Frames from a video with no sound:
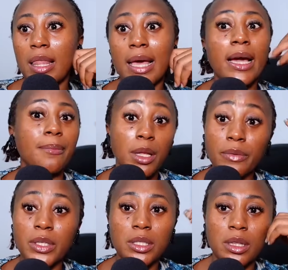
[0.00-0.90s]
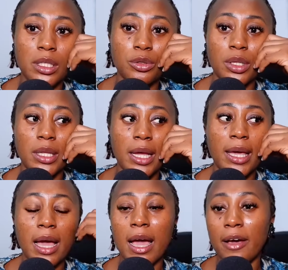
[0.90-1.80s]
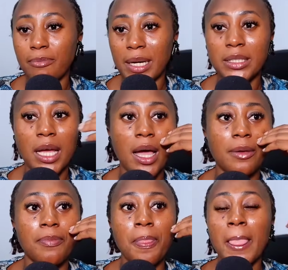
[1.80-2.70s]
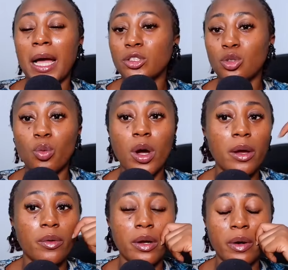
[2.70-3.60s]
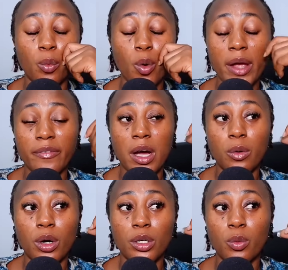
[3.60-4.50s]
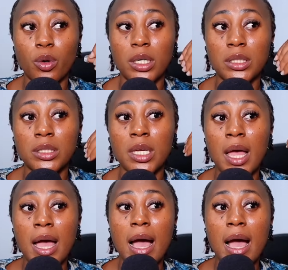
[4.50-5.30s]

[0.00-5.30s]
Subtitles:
Like, I'm loving it, literally. Like, I have my time. I do wherever I want.